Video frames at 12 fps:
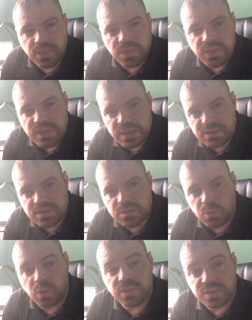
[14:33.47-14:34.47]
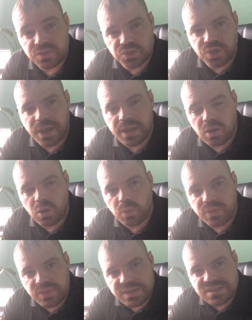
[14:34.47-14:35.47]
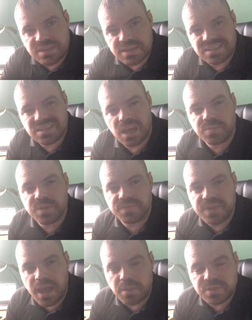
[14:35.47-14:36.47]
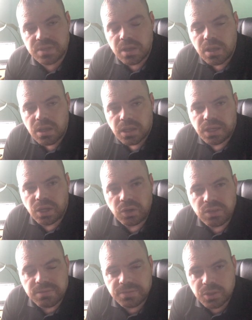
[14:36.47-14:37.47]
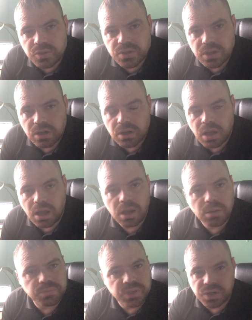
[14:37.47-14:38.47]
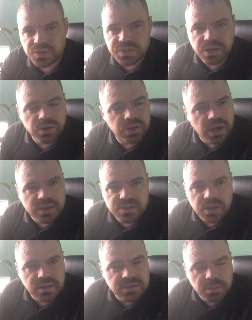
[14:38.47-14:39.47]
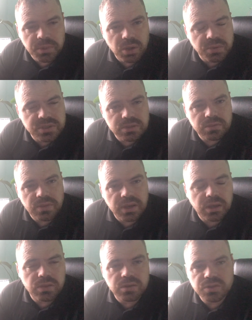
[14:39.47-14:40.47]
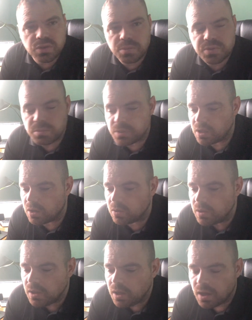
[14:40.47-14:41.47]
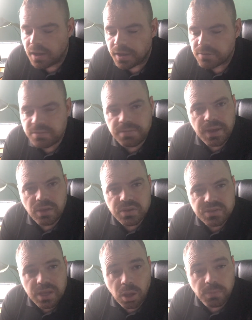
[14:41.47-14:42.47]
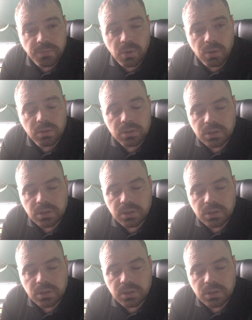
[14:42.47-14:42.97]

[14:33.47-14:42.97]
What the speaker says: this channel, with these types of Dapps here in the future. I'm curious to hear your guys' thoughts. Let me know what you think in the description below. If you found this helpful,